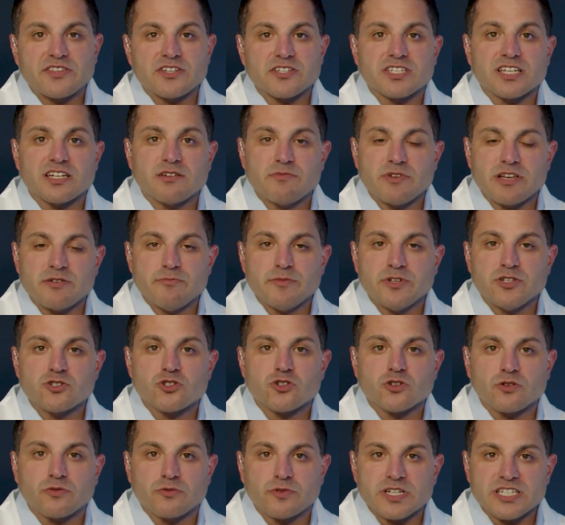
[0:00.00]
There's going to be a
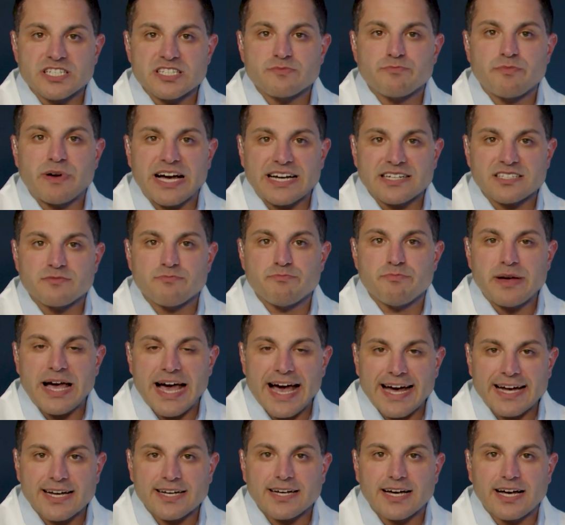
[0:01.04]
mutual respect
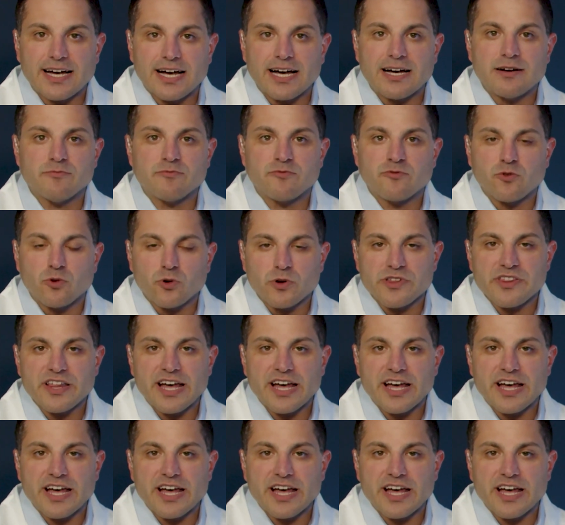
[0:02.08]
back for